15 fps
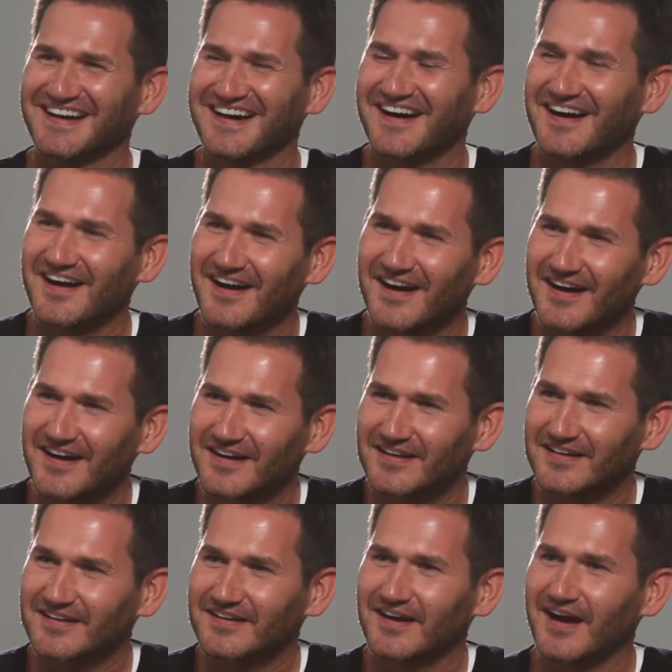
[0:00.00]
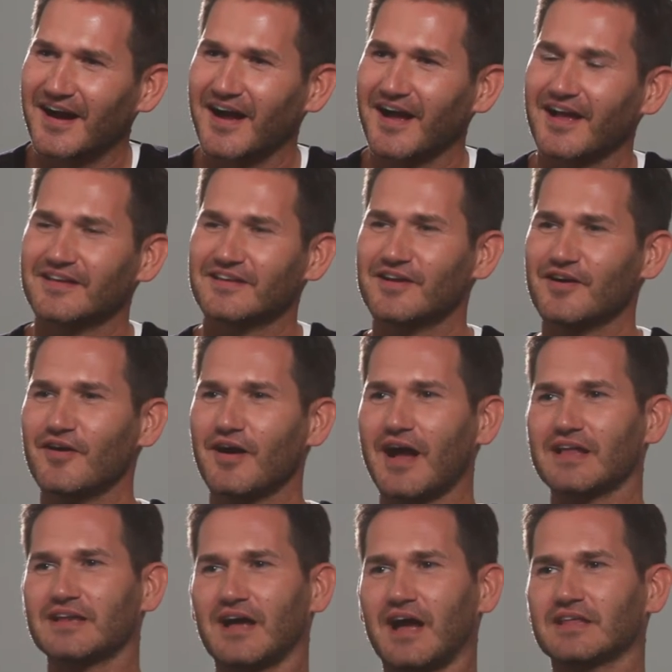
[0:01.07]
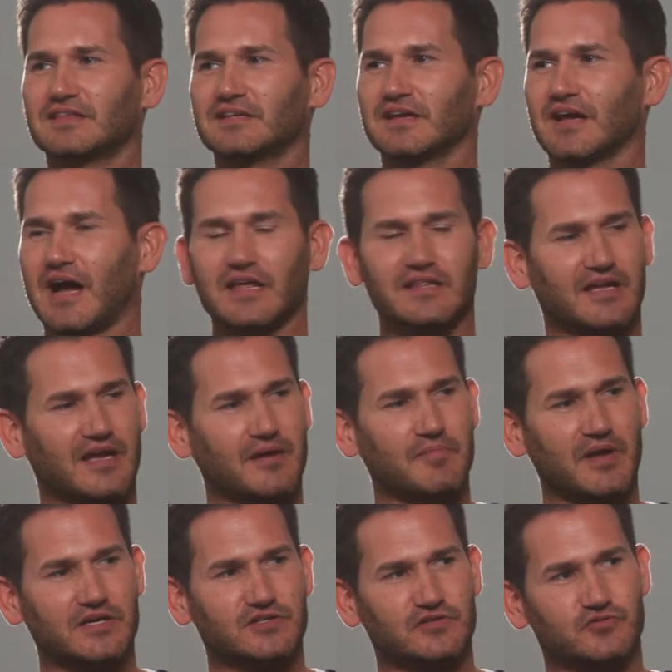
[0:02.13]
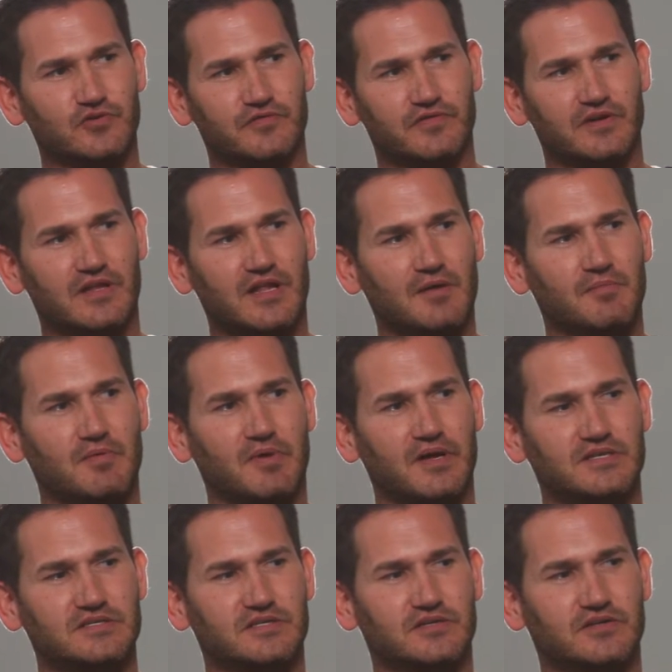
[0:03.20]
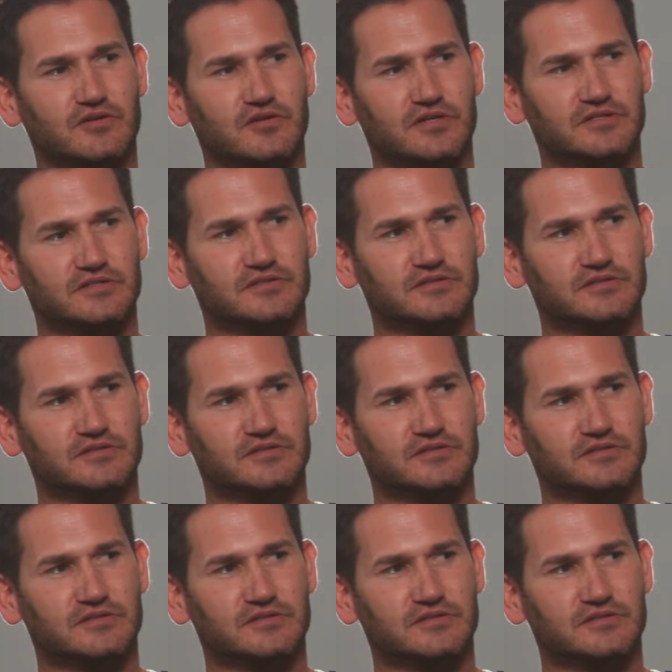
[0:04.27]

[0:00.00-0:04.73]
Uh, you know, I, I think I think I'm actually driven a lot by my insecurities.